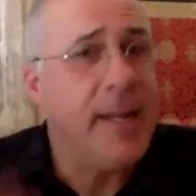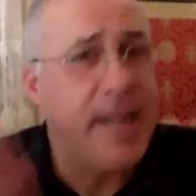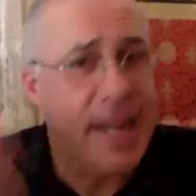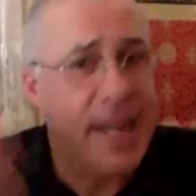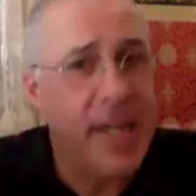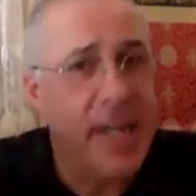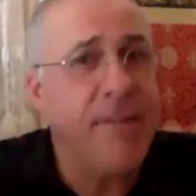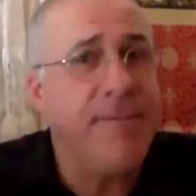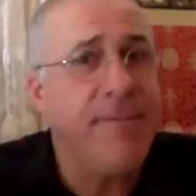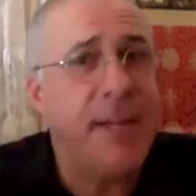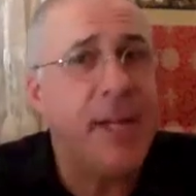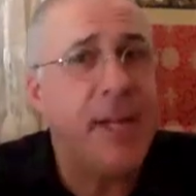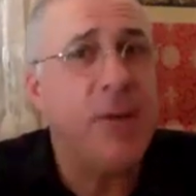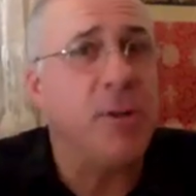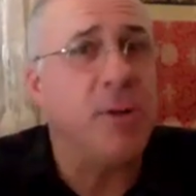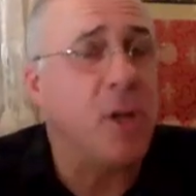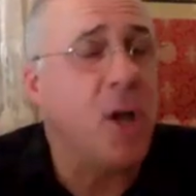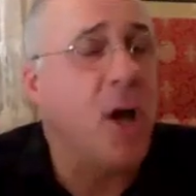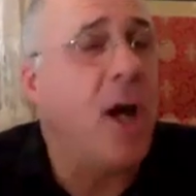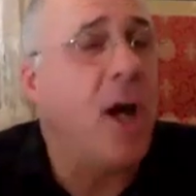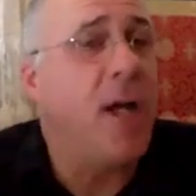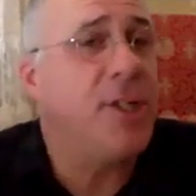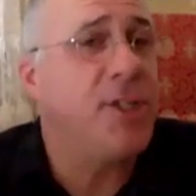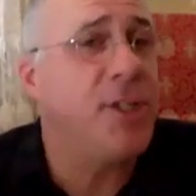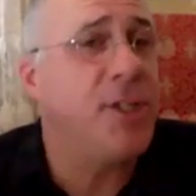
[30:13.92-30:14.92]
give you
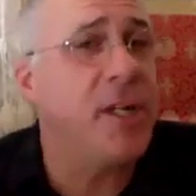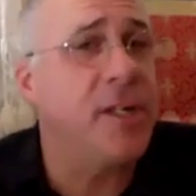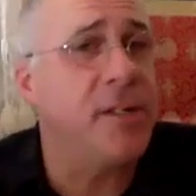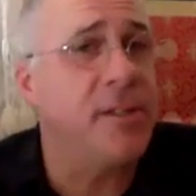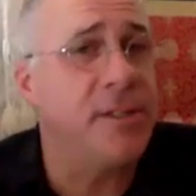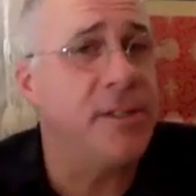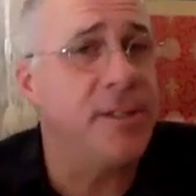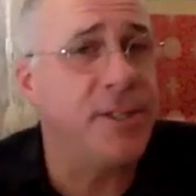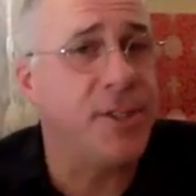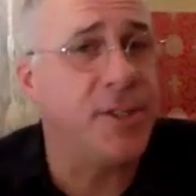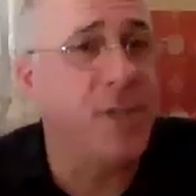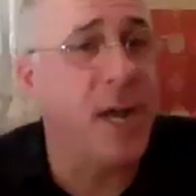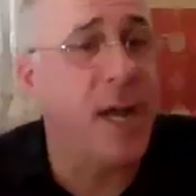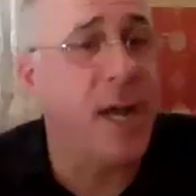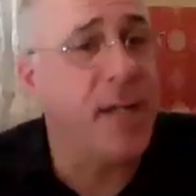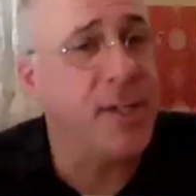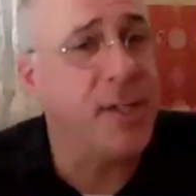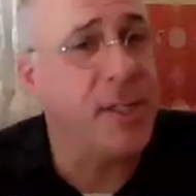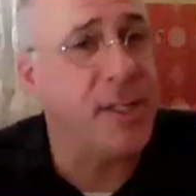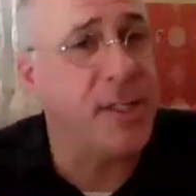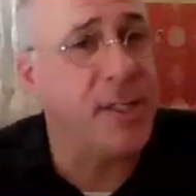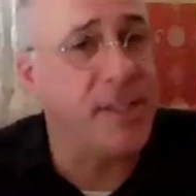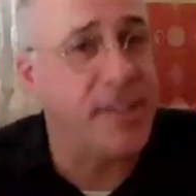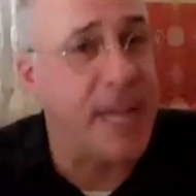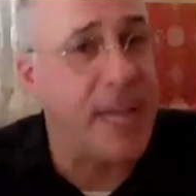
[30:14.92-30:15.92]
logical
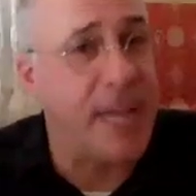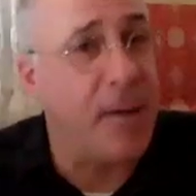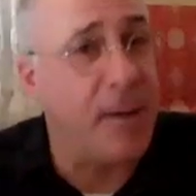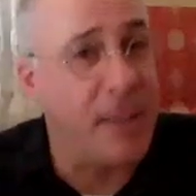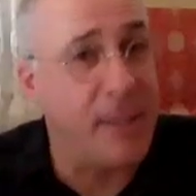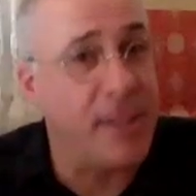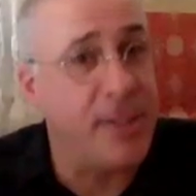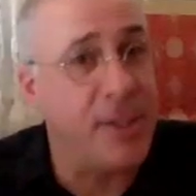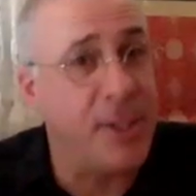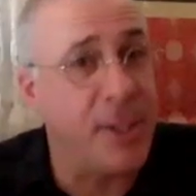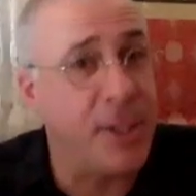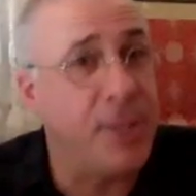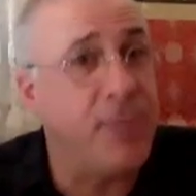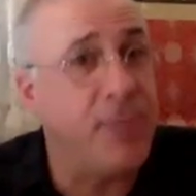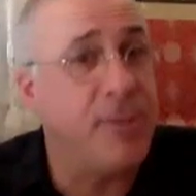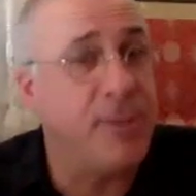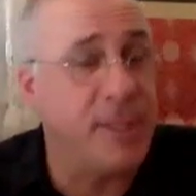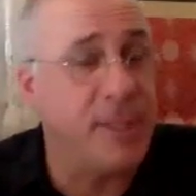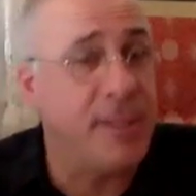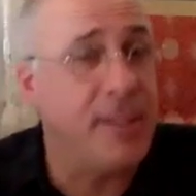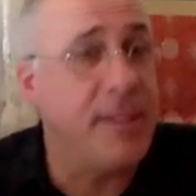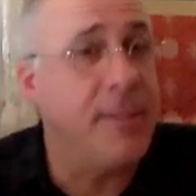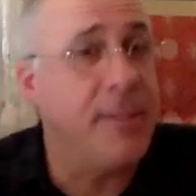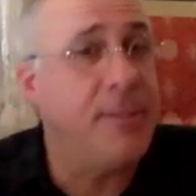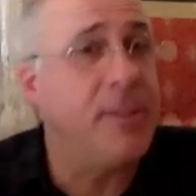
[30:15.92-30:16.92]
instructions how to
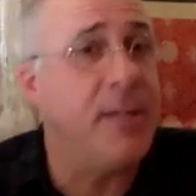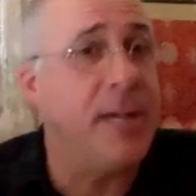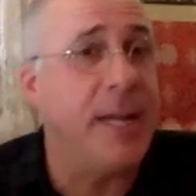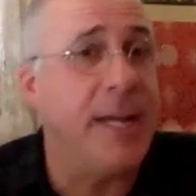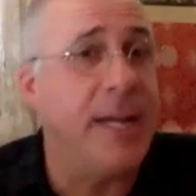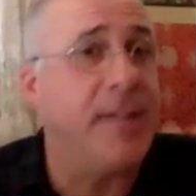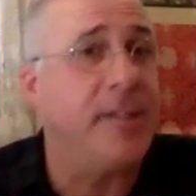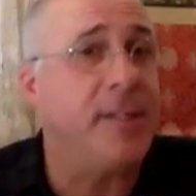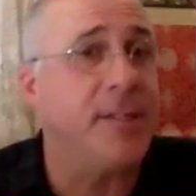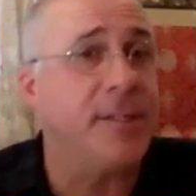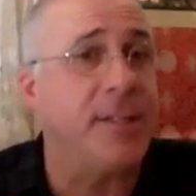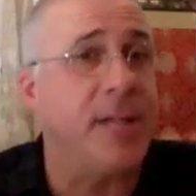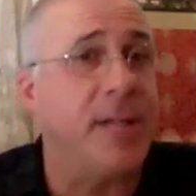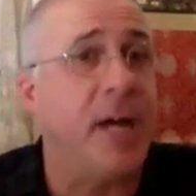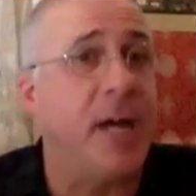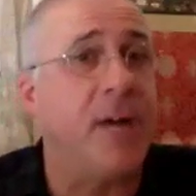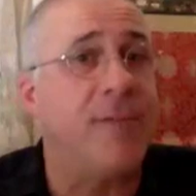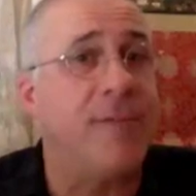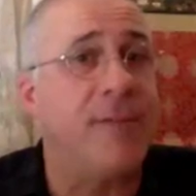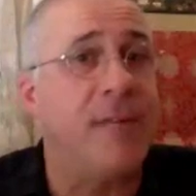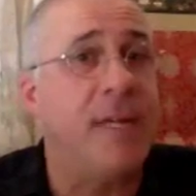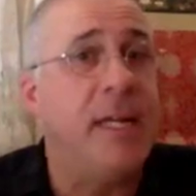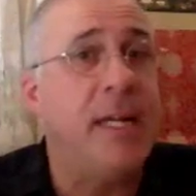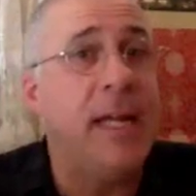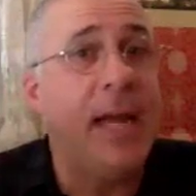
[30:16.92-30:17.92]
liberate yourself.
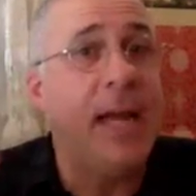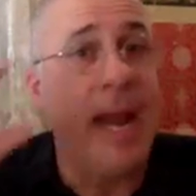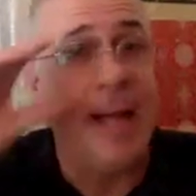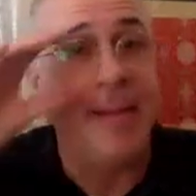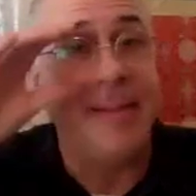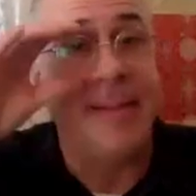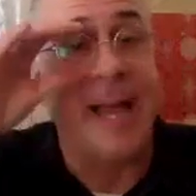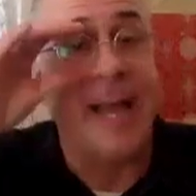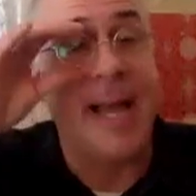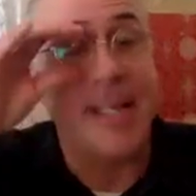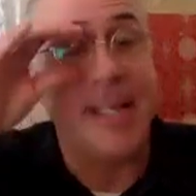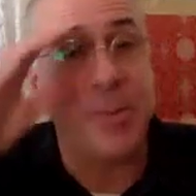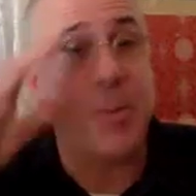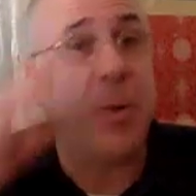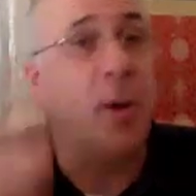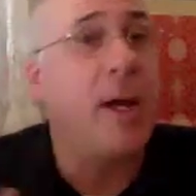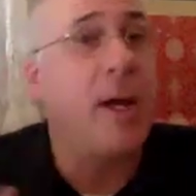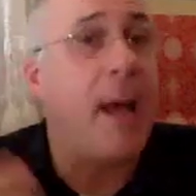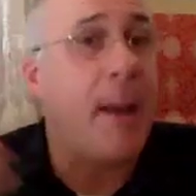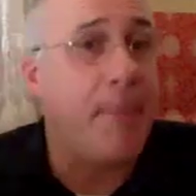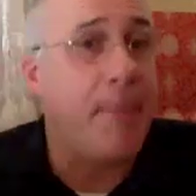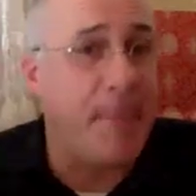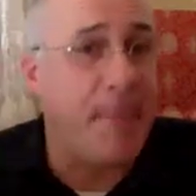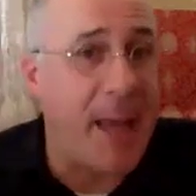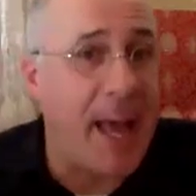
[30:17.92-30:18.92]
And that's
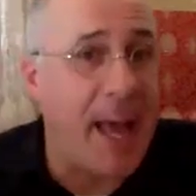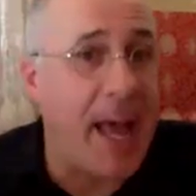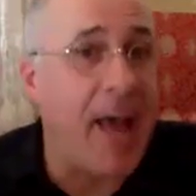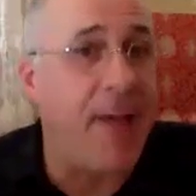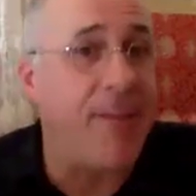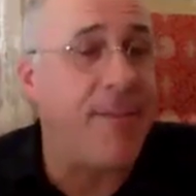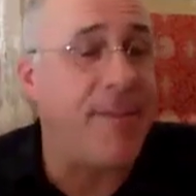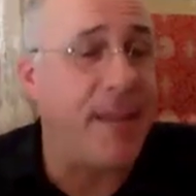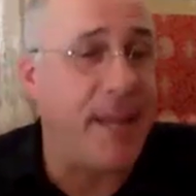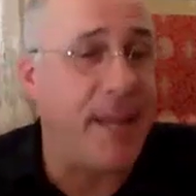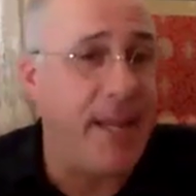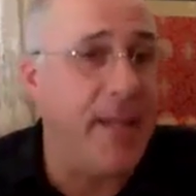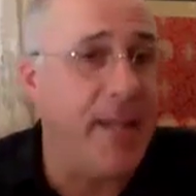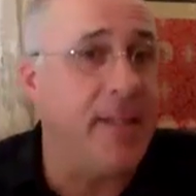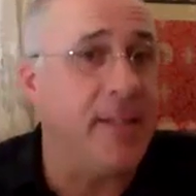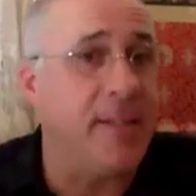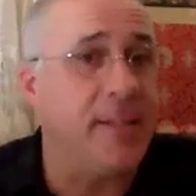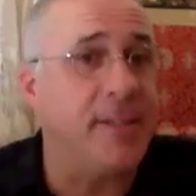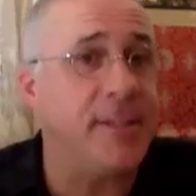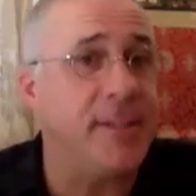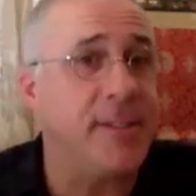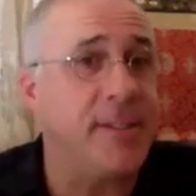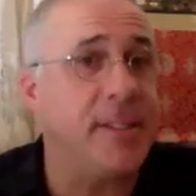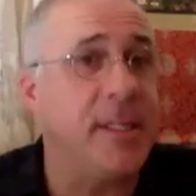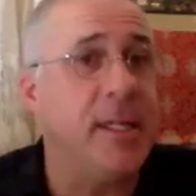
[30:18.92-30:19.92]
what a path
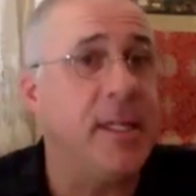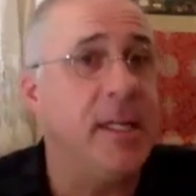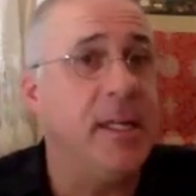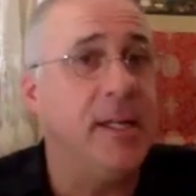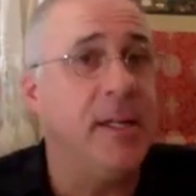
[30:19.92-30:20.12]
is.